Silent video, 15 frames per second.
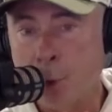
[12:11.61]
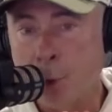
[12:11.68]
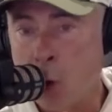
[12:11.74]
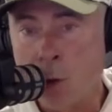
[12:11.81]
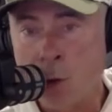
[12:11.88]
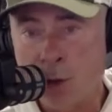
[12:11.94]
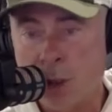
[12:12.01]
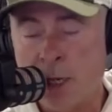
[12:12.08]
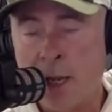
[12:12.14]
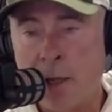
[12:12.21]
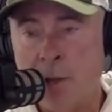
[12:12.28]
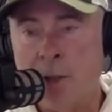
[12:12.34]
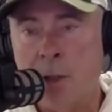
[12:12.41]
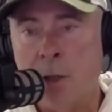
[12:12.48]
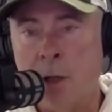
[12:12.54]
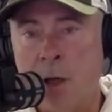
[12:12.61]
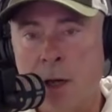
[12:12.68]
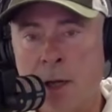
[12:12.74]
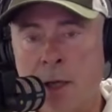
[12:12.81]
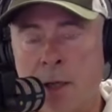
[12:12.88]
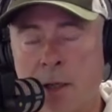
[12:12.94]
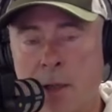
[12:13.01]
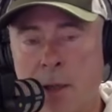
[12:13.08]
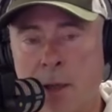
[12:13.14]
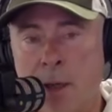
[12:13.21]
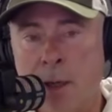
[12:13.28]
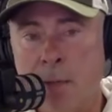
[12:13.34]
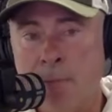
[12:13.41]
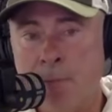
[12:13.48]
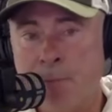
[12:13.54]
Brock sounds like
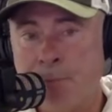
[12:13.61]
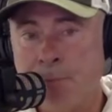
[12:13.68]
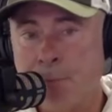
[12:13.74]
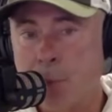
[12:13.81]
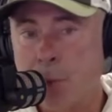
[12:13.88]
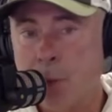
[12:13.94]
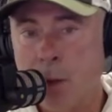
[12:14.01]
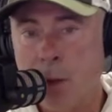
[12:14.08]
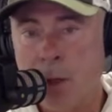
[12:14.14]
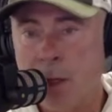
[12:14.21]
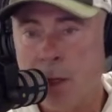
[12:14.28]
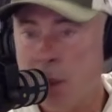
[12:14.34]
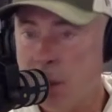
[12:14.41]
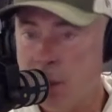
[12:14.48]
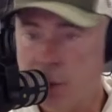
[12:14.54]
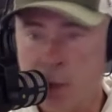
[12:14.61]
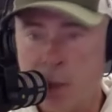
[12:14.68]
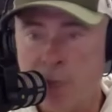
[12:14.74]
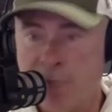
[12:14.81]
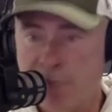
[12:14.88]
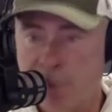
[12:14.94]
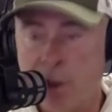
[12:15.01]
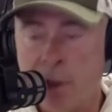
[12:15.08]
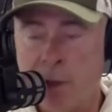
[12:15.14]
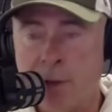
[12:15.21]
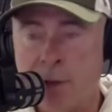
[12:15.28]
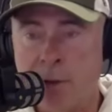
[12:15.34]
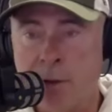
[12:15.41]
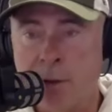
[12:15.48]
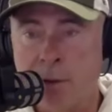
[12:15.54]
he is going to fight
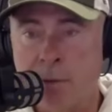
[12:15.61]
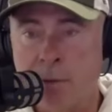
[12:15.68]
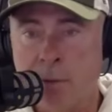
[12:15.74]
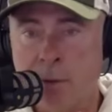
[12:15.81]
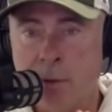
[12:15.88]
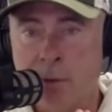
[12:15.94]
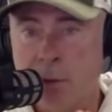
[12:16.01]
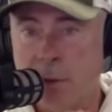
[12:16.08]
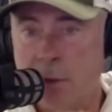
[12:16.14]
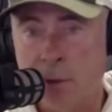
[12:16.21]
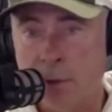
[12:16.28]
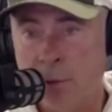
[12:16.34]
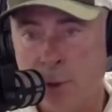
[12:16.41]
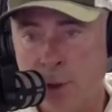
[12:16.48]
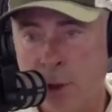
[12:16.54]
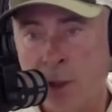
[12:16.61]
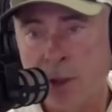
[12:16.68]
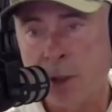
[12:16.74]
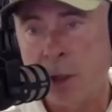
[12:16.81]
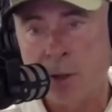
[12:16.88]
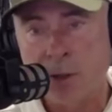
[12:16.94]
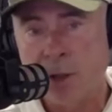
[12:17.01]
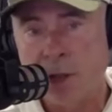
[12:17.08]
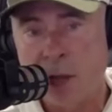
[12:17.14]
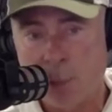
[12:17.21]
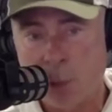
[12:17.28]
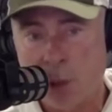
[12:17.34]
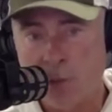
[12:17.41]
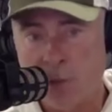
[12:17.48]
to the it's within his own stable.